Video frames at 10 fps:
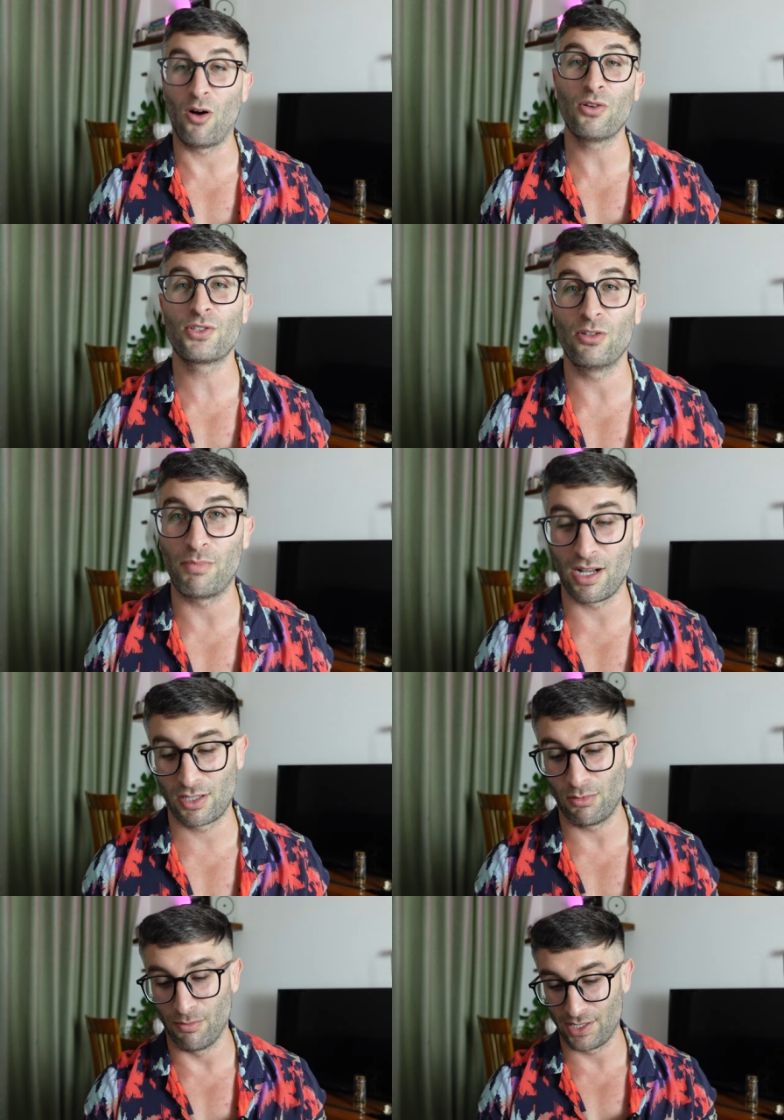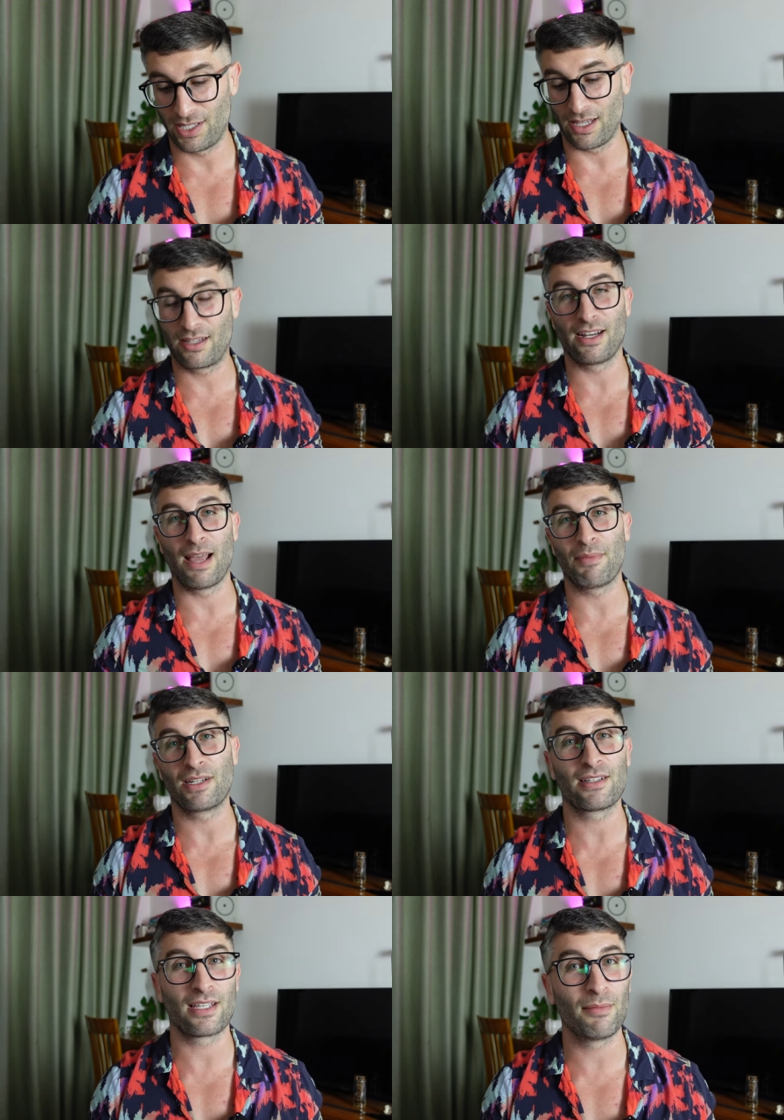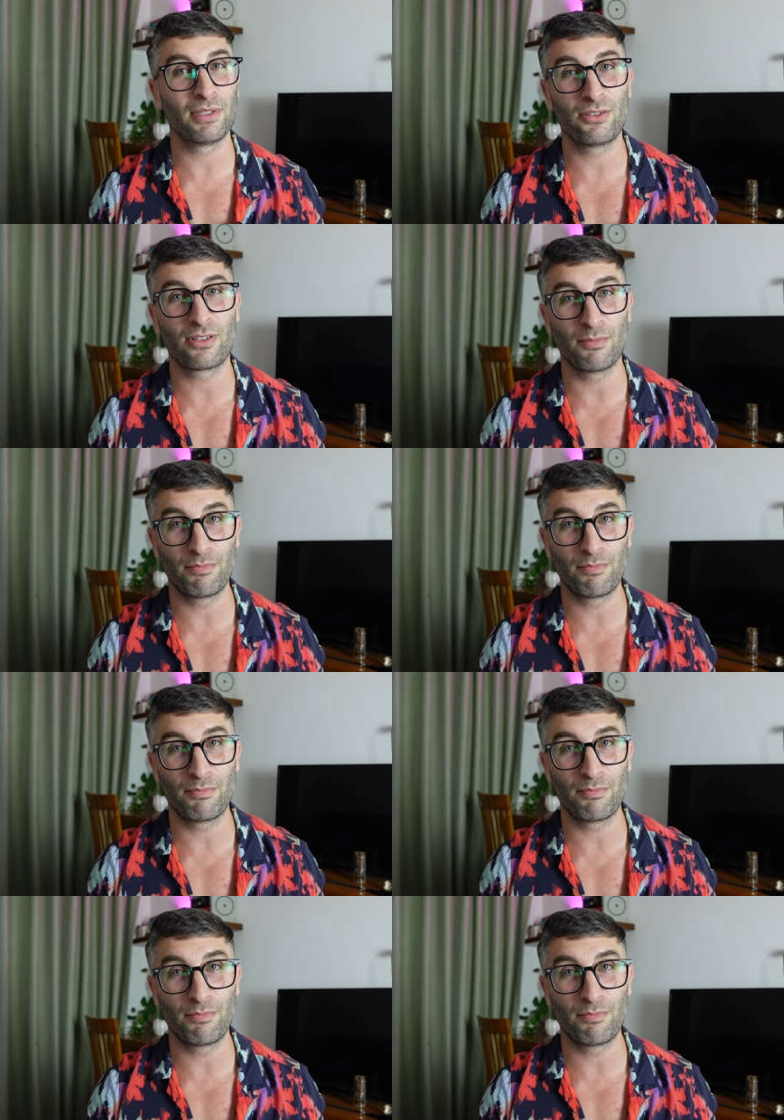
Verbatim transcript: also possible mistake could happen because I'm a little